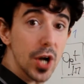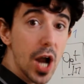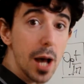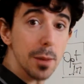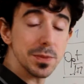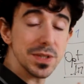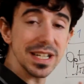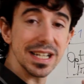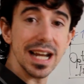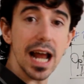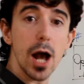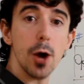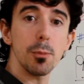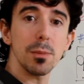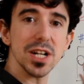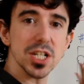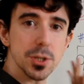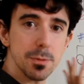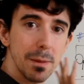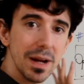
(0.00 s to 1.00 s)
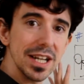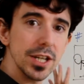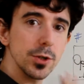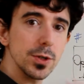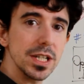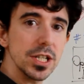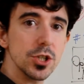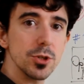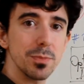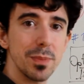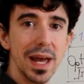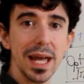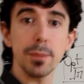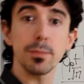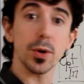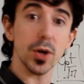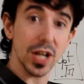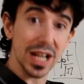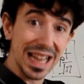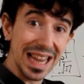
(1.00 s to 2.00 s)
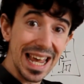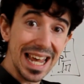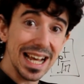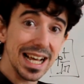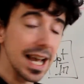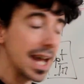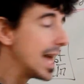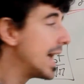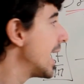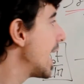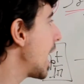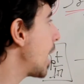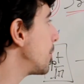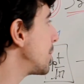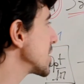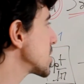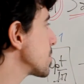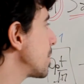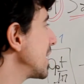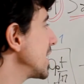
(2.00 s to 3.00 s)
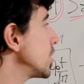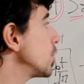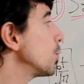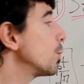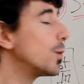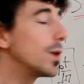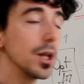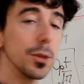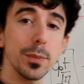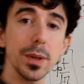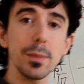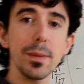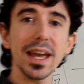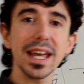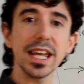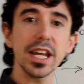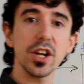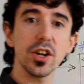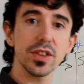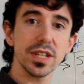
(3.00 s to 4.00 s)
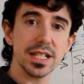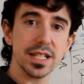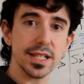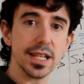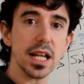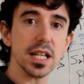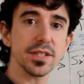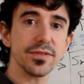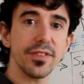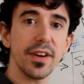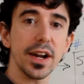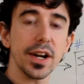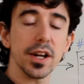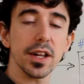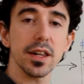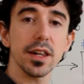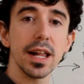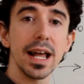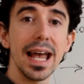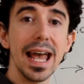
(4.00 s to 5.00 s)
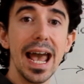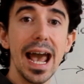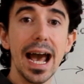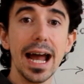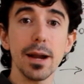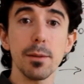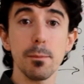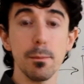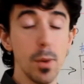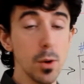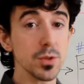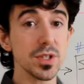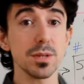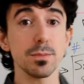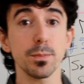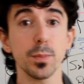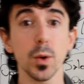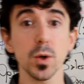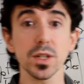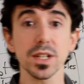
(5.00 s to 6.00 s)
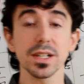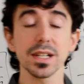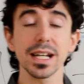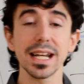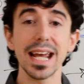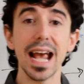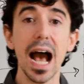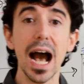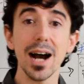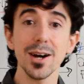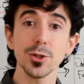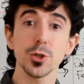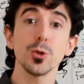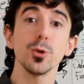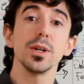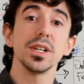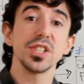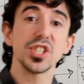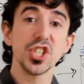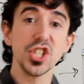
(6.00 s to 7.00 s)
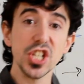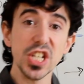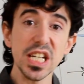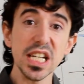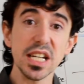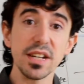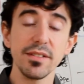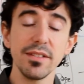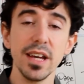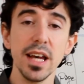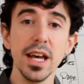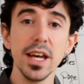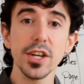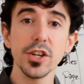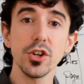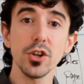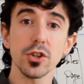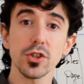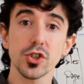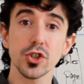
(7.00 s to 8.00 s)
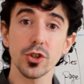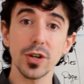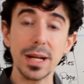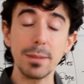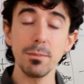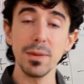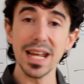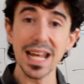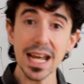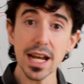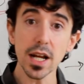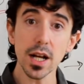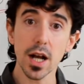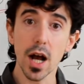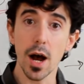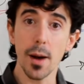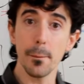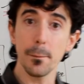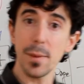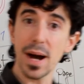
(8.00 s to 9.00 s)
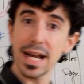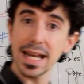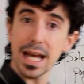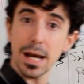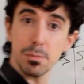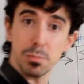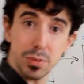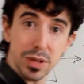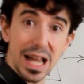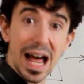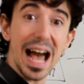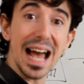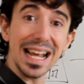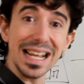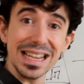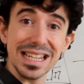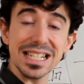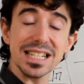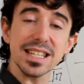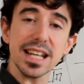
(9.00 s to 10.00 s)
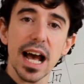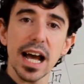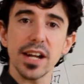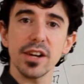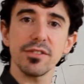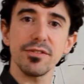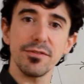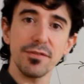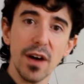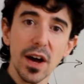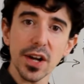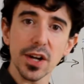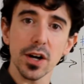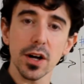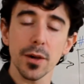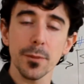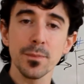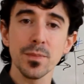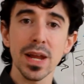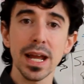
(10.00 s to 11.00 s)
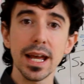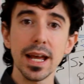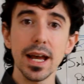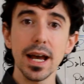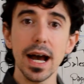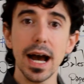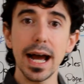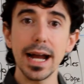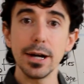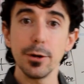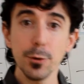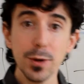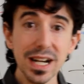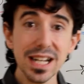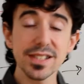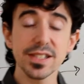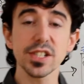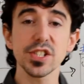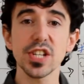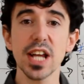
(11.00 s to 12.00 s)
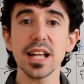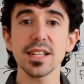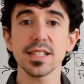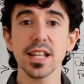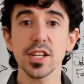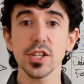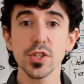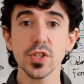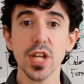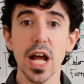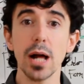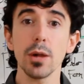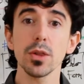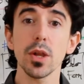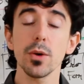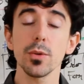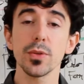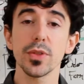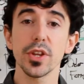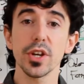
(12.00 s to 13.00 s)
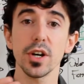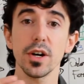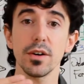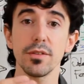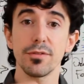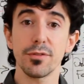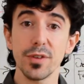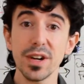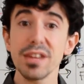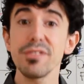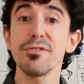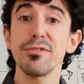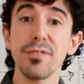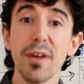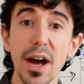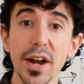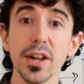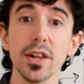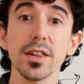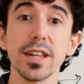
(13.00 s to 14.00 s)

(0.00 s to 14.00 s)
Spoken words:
opt-in, how much money you need to pay per click, how much money you will be making on this sales funnel, and most importantly, how to achieve your dream income by applying this kind of funnel, I really suggest that you download the free funnel